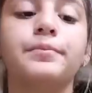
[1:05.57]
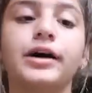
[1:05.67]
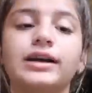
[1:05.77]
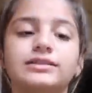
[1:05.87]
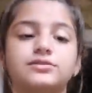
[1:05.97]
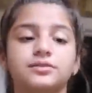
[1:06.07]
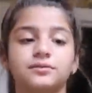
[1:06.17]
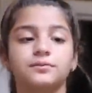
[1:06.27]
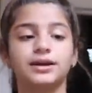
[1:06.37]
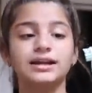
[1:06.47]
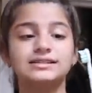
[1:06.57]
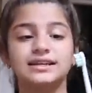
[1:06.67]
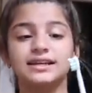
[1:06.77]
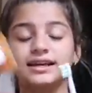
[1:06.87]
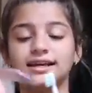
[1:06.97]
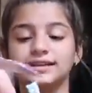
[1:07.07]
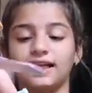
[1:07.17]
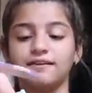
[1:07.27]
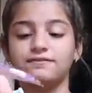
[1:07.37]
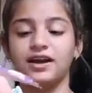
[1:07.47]
But when I did it, it
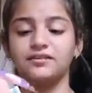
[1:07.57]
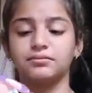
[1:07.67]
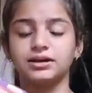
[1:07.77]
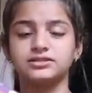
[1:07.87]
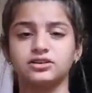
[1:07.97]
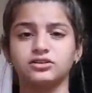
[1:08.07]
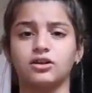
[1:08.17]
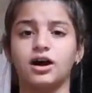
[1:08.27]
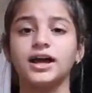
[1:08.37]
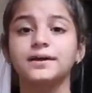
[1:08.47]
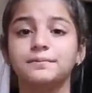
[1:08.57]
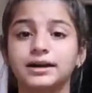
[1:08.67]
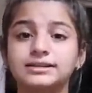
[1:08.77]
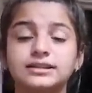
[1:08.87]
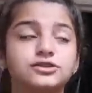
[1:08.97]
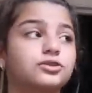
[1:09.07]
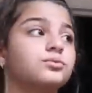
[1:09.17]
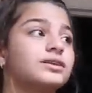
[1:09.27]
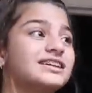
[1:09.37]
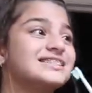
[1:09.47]
like vibrates a lot and my teeth
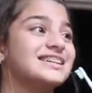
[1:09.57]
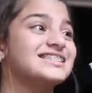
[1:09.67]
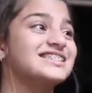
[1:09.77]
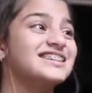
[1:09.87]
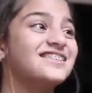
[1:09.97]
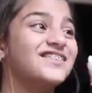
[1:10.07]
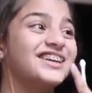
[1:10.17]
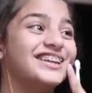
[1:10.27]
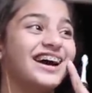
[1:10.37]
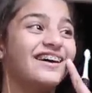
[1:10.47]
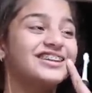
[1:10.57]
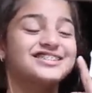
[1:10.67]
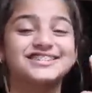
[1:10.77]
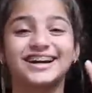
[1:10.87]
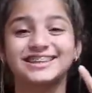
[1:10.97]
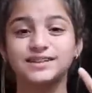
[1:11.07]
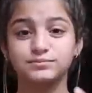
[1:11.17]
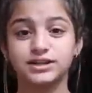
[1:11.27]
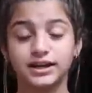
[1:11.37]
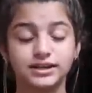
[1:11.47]
are really sensitive, and now I just got
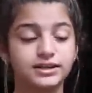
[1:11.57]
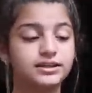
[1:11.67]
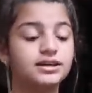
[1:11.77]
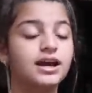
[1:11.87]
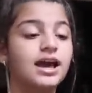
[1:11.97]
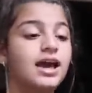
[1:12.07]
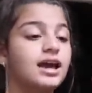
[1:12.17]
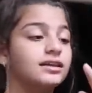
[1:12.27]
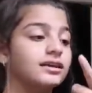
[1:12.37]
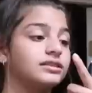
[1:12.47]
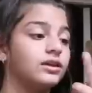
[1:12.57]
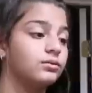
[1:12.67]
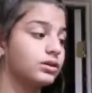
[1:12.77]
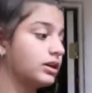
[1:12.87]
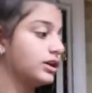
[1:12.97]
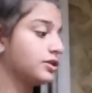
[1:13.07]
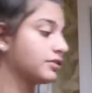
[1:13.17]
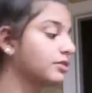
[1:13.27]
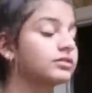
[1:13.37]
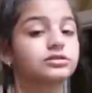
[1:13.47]
them tightened and like they really
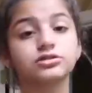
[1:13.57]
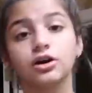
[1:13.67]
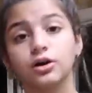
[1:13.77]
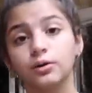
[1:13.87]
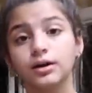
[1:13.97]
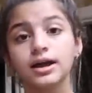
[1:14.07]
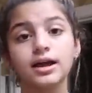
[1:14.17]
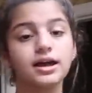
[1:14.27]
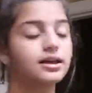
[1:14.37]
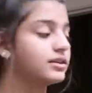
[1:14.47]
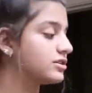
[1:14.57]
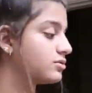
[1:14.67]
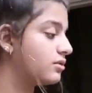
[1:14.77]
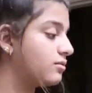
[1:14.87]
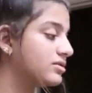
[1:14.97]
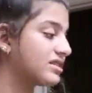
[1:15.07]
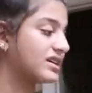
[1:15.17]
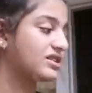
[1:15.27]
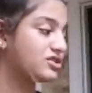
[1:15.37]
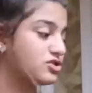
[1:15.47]
hurt. So this one was
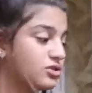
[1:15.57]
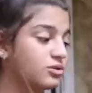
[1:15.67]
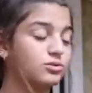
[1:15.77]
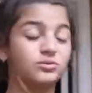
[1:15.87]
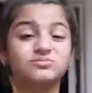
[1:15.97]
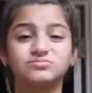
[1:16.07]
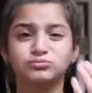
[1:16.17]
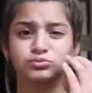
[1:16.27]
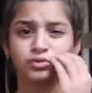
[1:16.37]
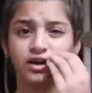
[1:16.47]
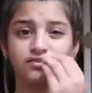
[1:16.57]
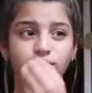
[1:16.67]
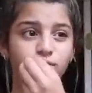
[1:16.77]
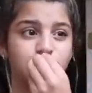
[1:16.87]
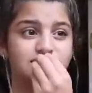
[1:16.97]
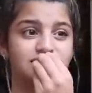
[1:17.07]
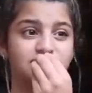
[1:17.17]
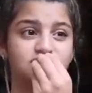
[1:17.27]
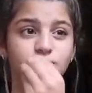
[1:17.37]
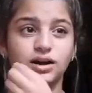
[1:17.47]
like too rough on my
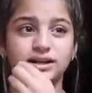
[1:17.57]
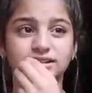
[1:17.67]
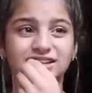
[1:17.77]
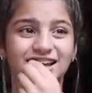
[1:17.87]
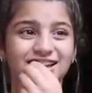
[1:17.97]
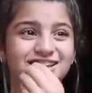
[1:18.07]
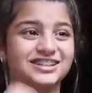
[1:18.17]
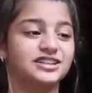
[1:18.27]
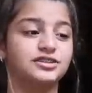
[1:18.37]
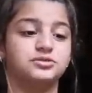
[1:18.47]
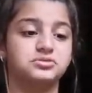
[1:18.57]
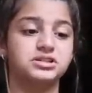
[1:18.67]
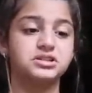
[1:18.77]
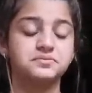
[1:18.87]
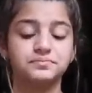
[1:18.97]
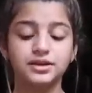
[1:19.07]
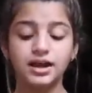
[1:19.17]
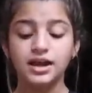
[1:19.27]
teeth, so I like couldn't use it.